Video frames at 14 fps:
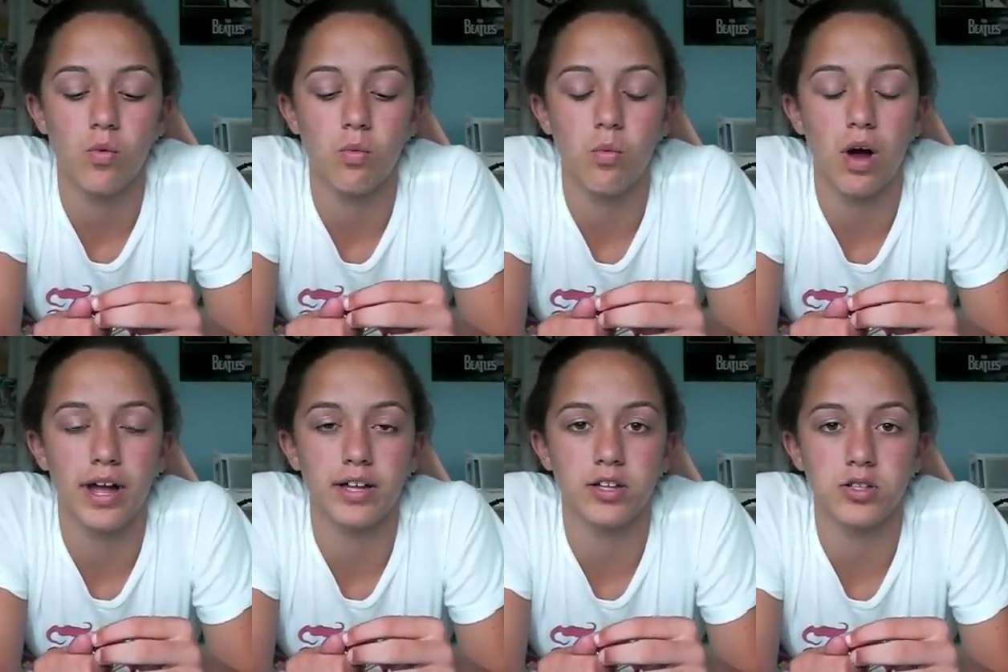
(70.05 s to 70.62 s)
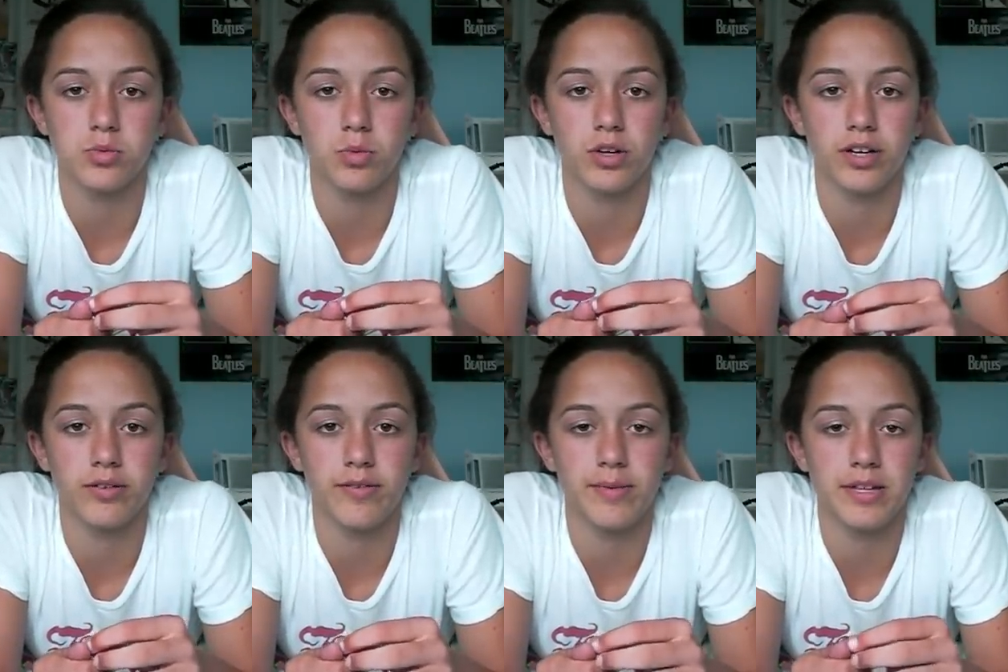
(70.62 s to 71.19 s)

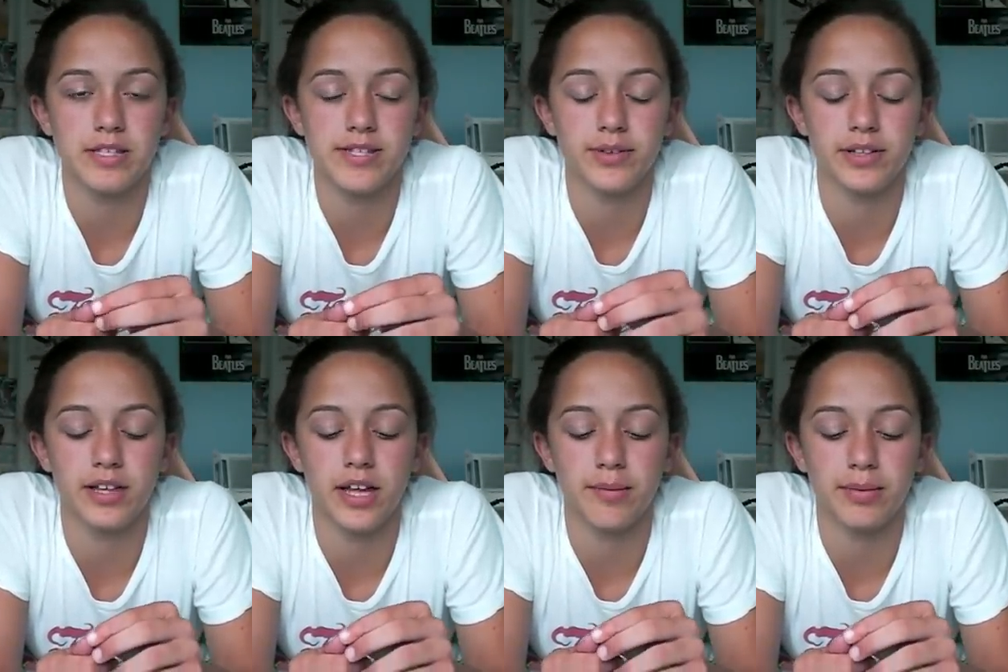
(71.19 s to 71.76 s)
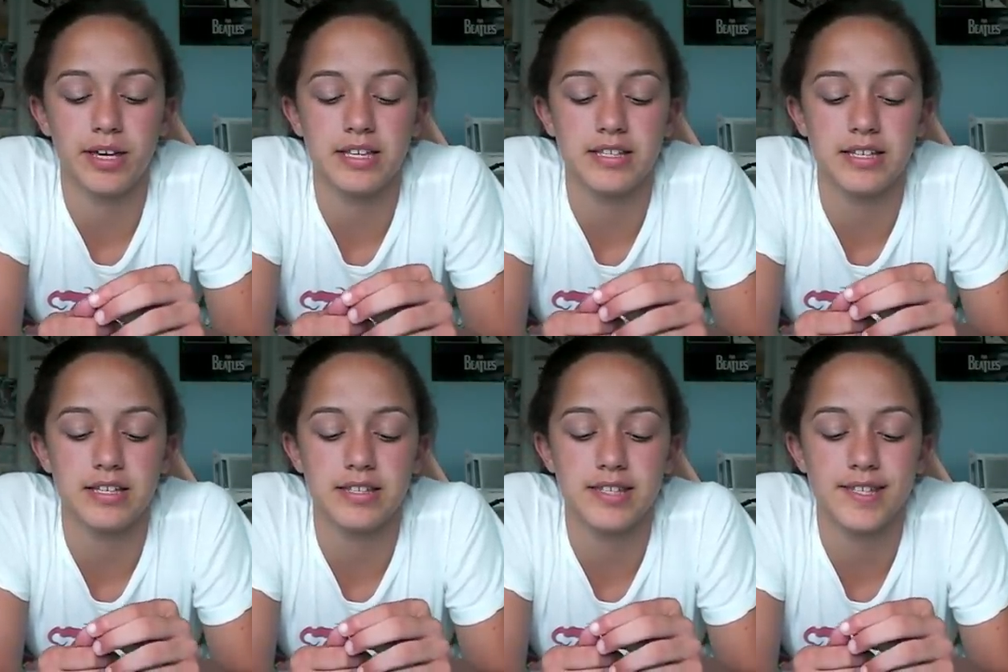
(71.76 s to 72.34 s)
Wildwood. We've been to a lot of
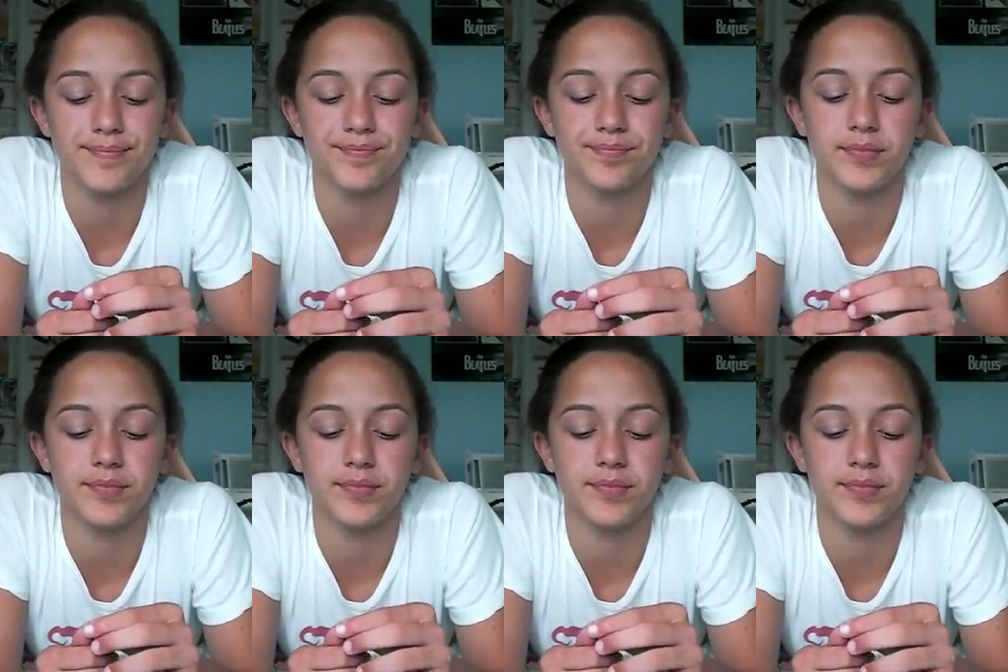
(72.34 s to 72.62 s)
places.